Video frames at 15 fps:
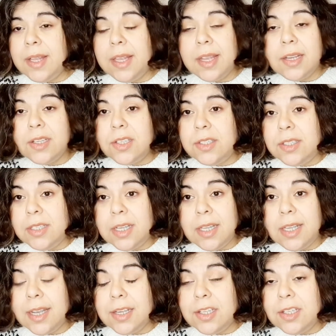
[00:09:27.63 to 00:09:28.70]
or
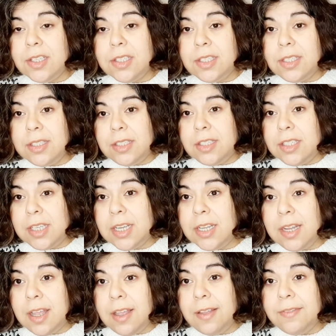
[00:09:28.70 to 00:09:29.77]

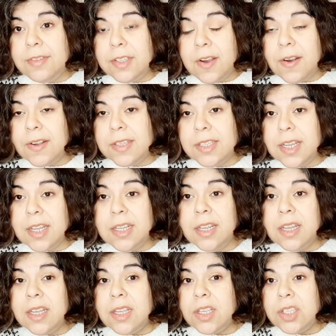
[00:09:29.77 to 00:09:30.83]
collection of
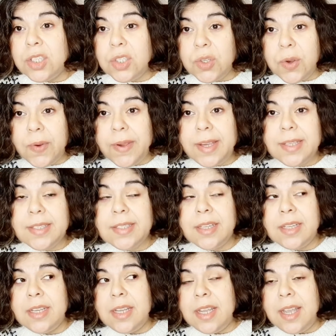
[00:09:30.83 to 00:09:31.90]
Tarzan
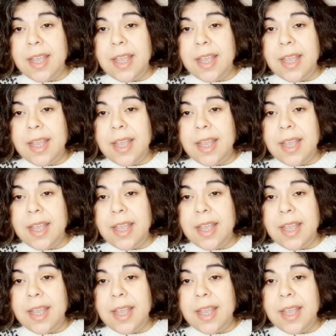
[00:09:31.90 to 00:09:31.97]
stories.